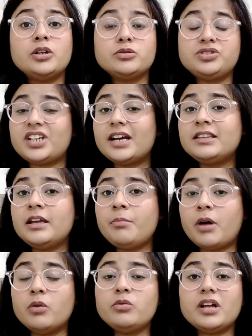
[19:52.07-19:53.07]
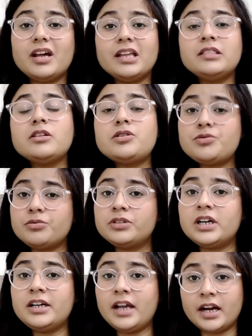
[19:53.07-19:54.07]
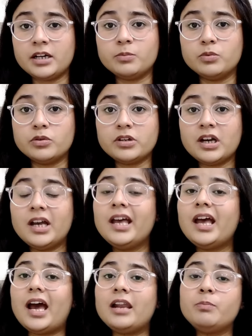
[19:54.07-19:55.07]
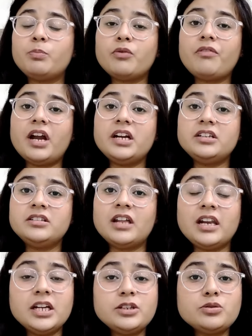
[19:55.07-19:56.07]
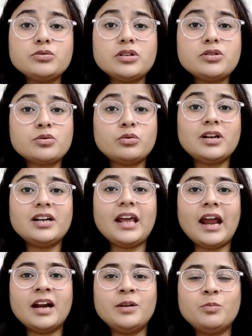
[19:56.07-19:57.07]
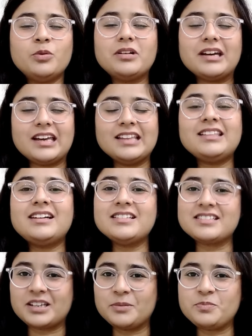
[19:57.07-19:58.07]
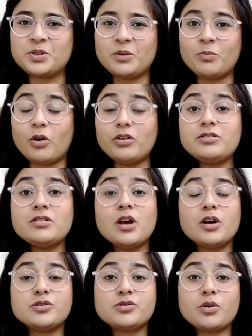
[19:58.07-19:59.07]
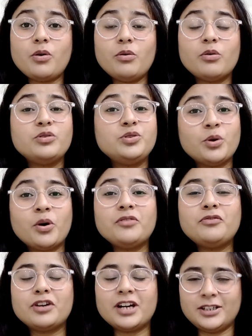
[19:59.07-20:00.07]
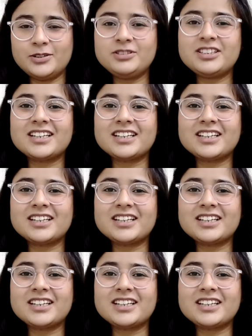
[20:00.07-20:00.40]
to check them out in the student handbook. I'll provide the link to the student handbook in the description box, so don't forget to